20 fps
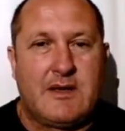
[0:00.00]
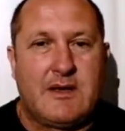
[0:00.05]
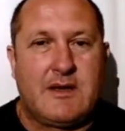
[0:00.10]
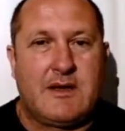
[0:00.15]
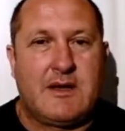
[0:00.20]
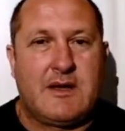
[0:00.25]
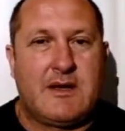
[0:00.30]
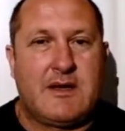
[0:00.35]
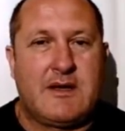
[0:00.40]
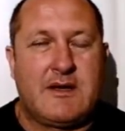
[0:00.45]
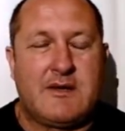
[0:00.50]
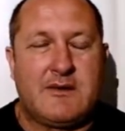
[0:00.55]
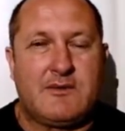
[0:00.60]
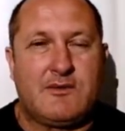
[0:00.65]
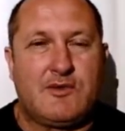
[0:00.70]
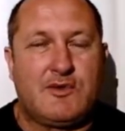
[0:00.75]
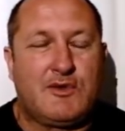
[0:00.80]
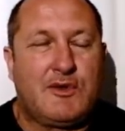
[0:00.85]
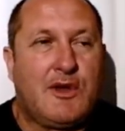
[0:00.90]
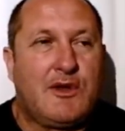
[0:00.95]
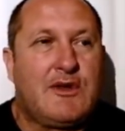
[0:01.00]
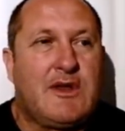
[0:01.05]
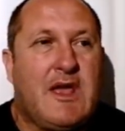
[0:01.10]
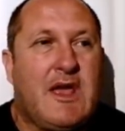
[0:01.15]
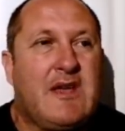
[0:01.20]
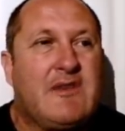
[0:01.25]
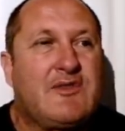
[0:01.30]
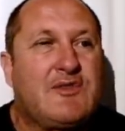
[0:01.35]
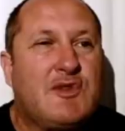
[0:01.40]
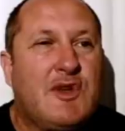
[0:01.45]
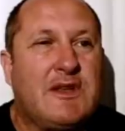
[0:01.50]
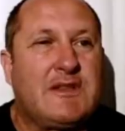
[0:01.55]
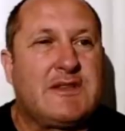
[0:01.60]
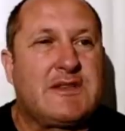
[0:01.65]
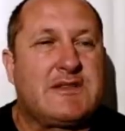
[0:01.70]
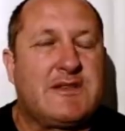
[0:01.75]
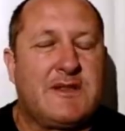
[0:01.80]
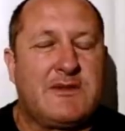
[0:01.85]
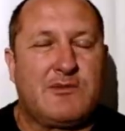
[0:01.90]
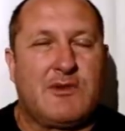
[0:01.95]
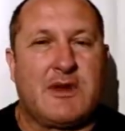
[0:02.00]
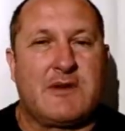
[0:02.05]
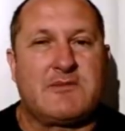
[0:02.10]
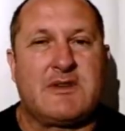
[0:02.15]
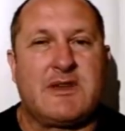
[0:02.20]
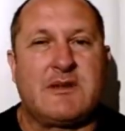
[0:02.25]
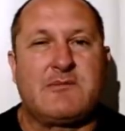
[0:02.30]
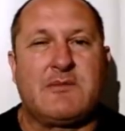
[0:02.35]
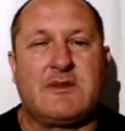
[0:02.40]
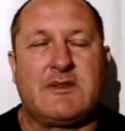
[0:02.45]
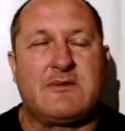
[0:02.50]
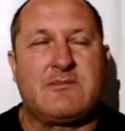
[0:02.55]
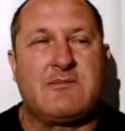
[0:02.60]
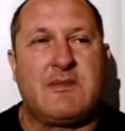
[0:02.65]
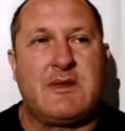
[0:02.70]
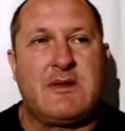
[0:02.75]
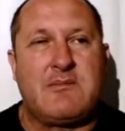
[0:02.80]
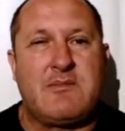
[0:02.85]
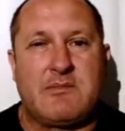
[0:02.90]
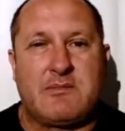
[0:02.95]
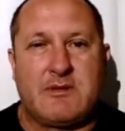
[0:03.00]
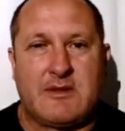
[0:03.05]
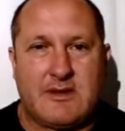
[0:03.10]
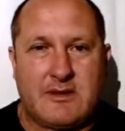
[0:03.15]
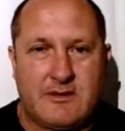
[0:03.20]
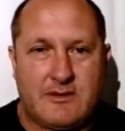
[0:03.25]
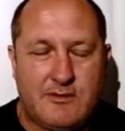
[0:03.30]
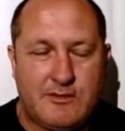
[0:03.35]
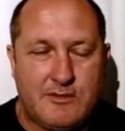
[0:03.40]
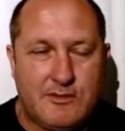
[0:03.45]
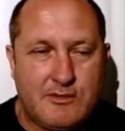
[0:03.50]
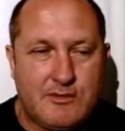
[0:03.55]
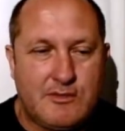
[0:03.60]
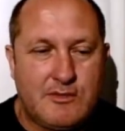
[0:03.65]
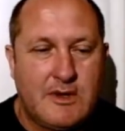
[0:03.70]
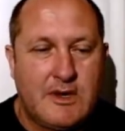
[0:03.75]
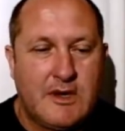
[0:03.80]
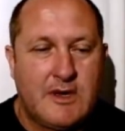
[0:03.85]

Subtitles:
You don't have to understand what I'm saying, but there's many people that do.